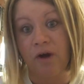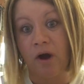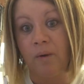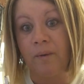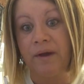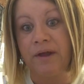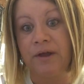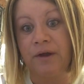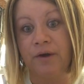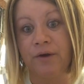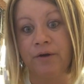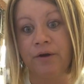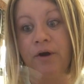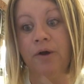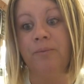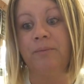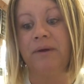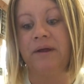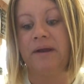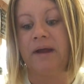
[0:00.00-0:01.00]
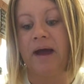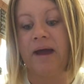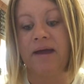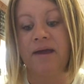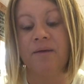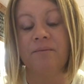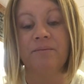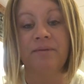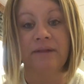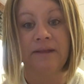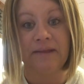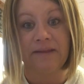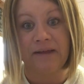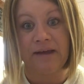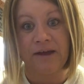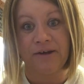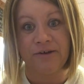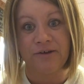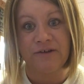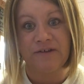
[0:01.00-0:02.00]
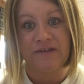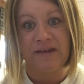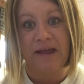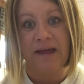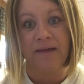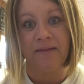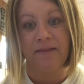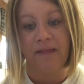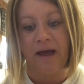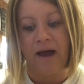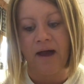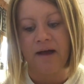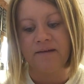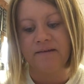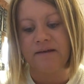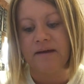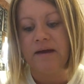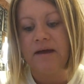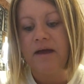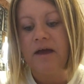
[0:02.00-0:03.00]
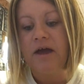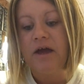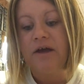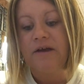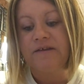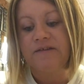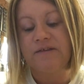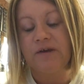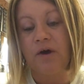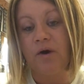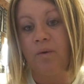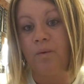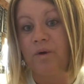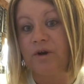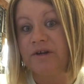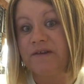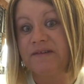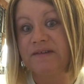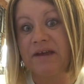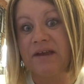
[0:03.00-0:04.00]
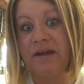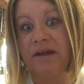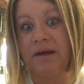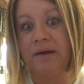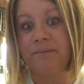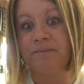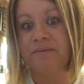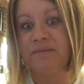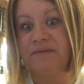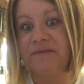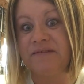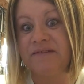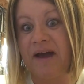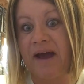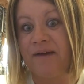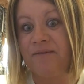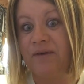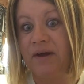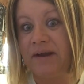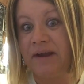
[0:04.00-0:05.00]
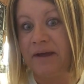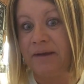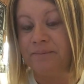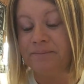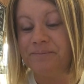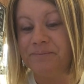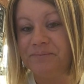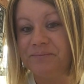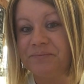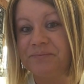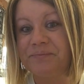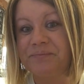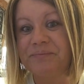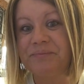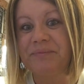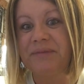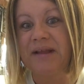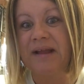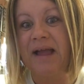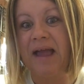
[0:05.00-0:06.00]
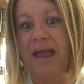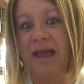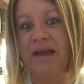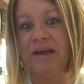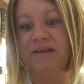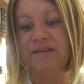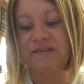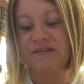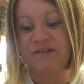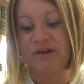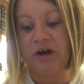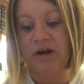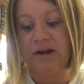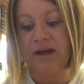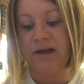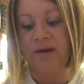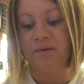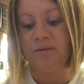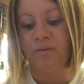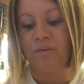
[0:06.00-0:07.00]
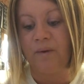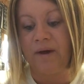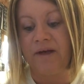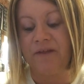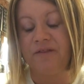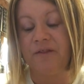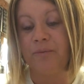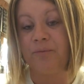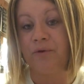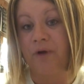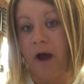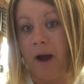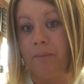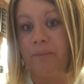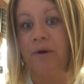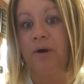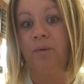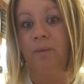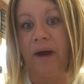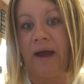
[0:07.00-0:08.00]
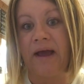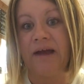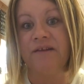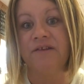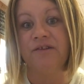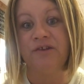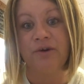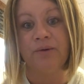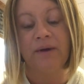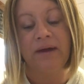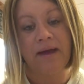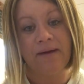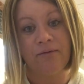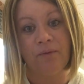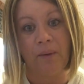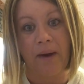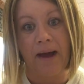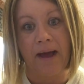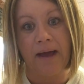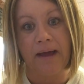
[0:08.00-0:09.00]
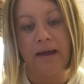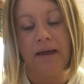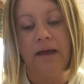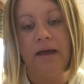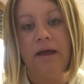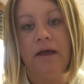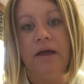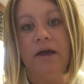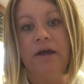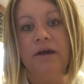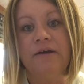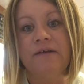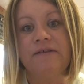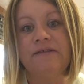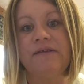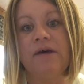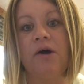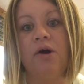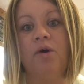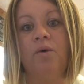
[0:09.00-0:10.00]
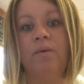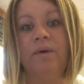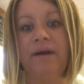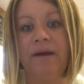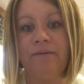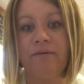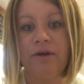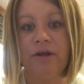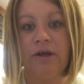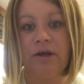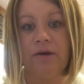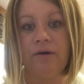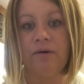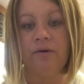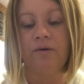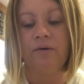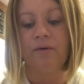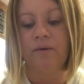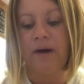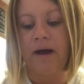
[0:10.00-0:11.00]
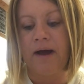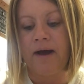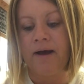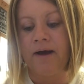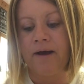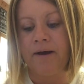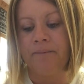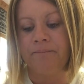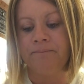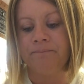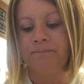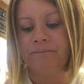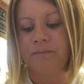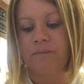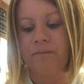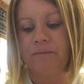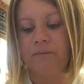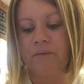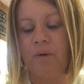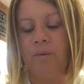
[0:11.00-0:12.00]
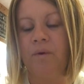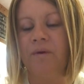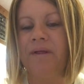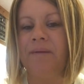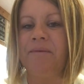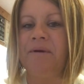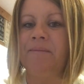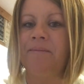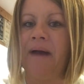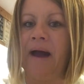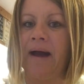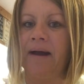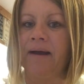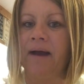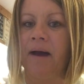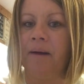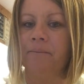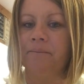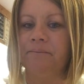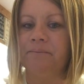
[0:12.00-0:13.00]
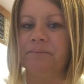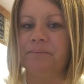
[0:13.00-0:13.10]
growing your group, and I completely understand that. So we're just going to dive right in and start in with the proper way to do a giveaway. So whenever you, well, let me back up.